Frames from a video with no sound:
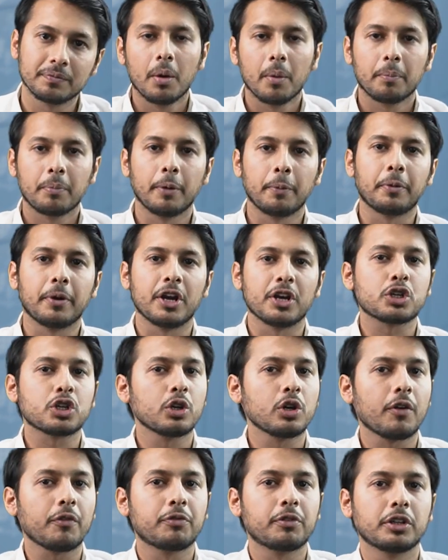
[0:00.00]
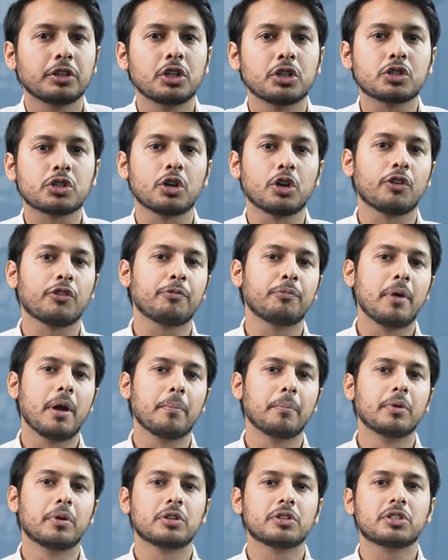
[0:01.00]
Preparation of register of
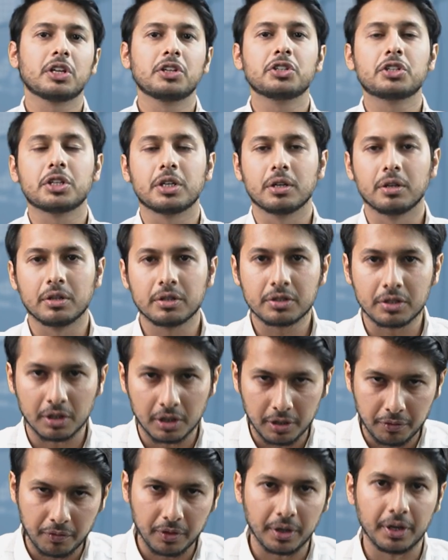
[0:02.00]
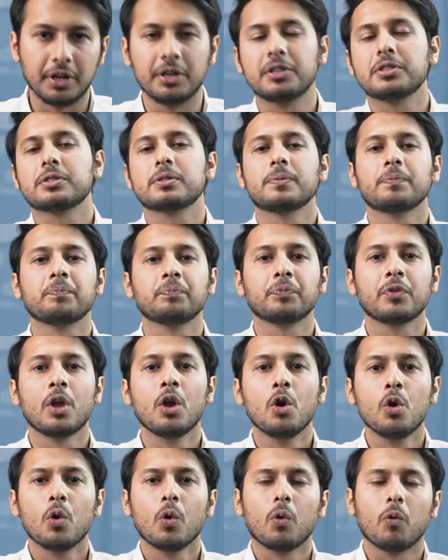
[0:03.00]
members and share certificates.
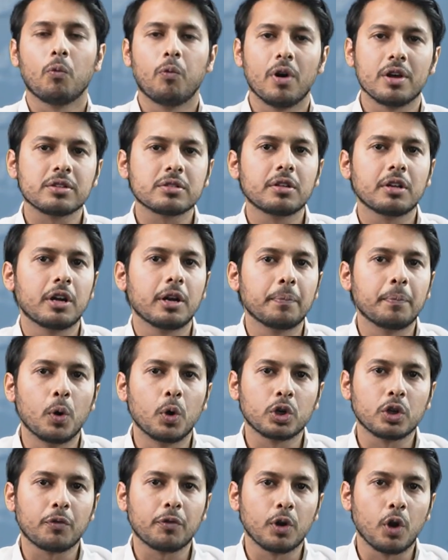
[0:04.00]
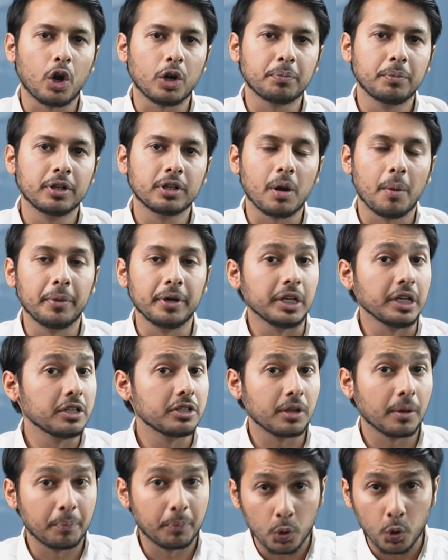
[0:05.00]
Once the report of allotment committee
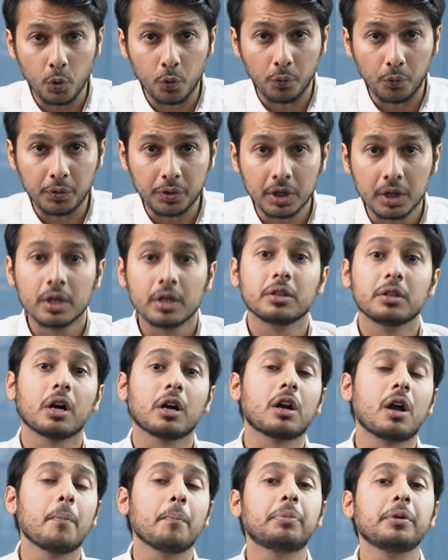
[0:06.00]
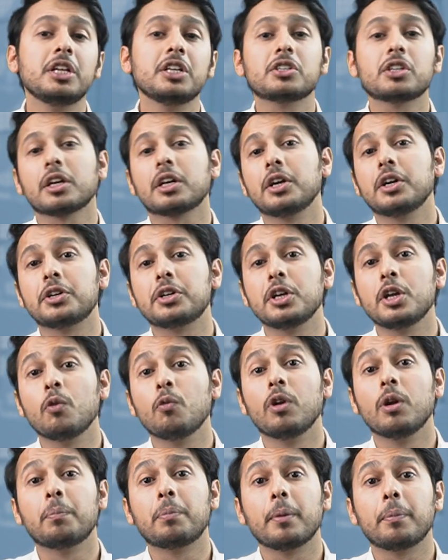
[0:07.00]
is approved, the company secretary
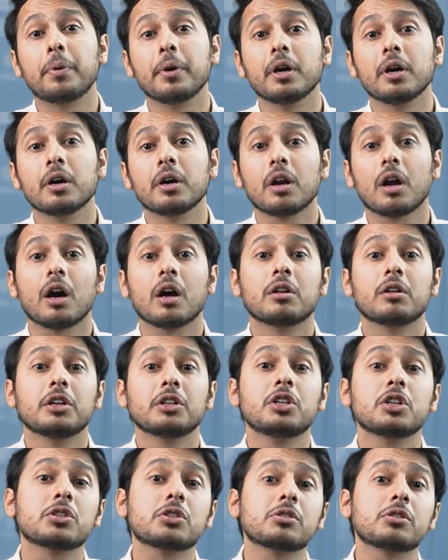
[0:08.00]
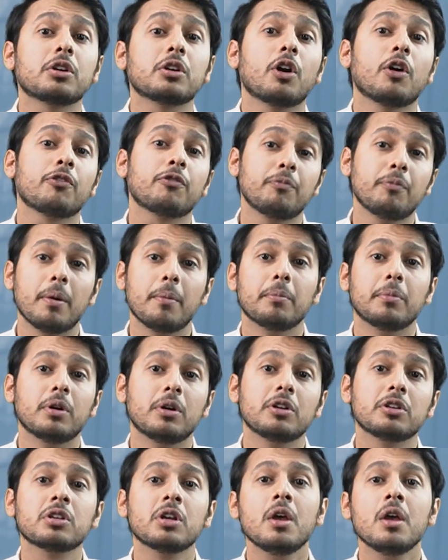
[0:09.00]
will prepare a register of
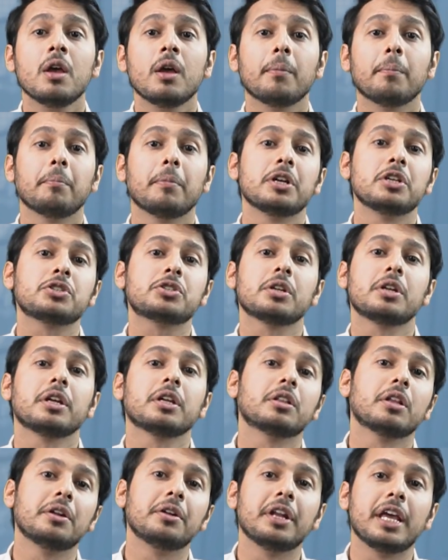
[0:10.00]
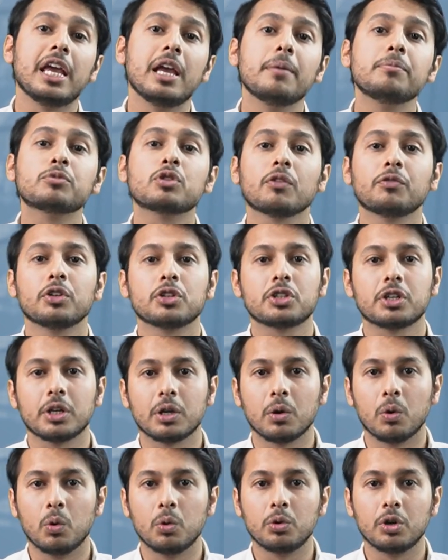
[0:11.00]
members mentioning the names of the
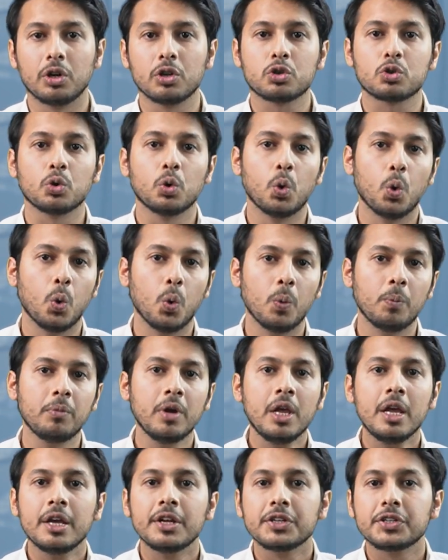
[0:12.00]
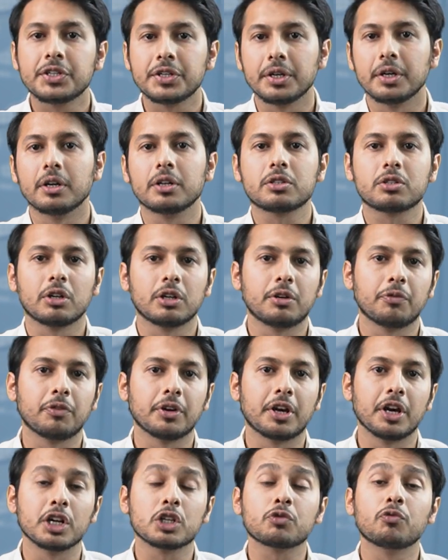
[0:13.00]
shareholders to whom share
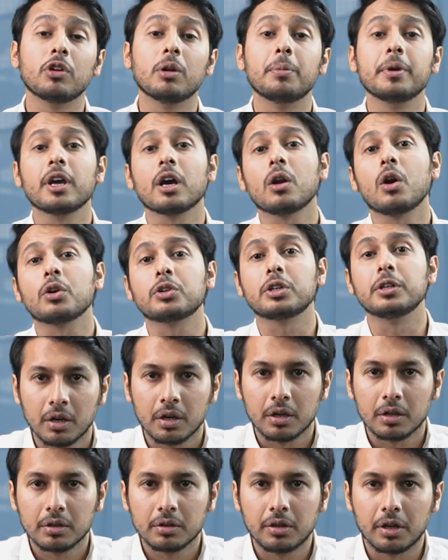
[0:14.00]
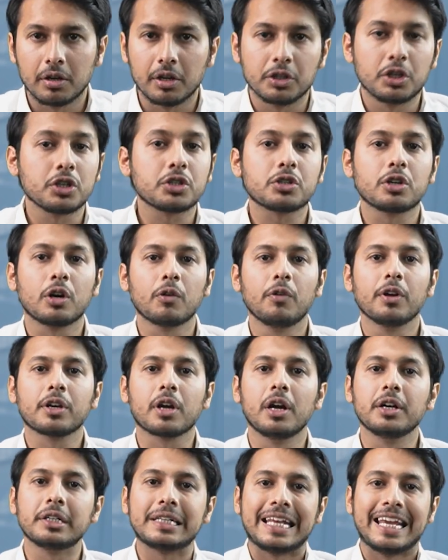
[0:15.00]
certificates will be allotted. The register will
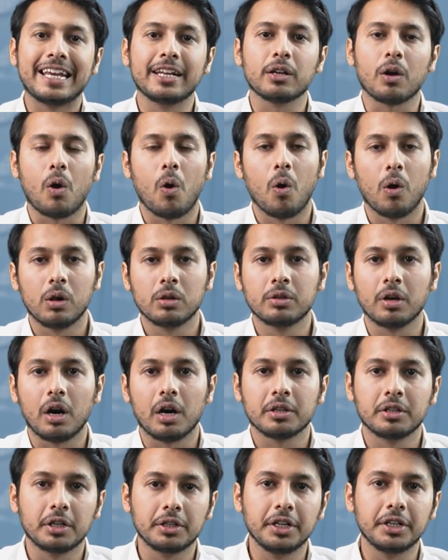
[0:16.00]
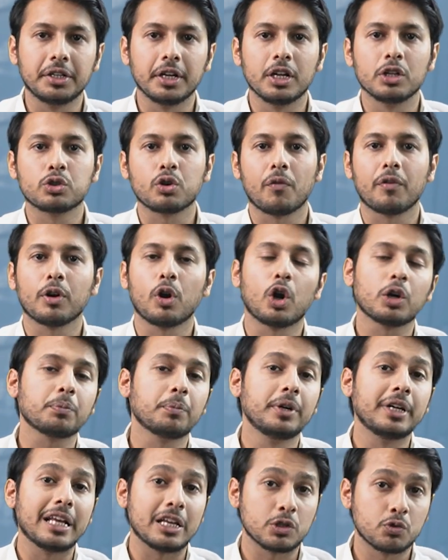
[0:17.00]
contain all the other details of
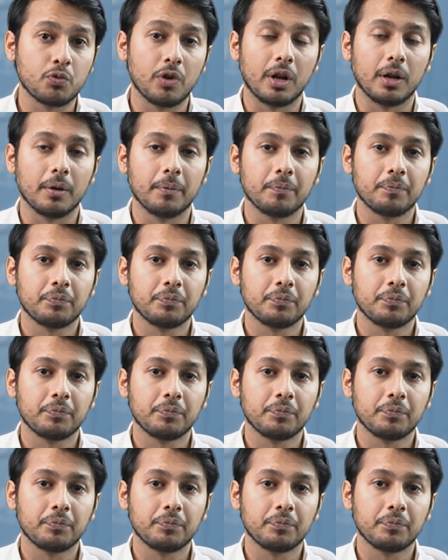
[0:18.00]
allotment as well.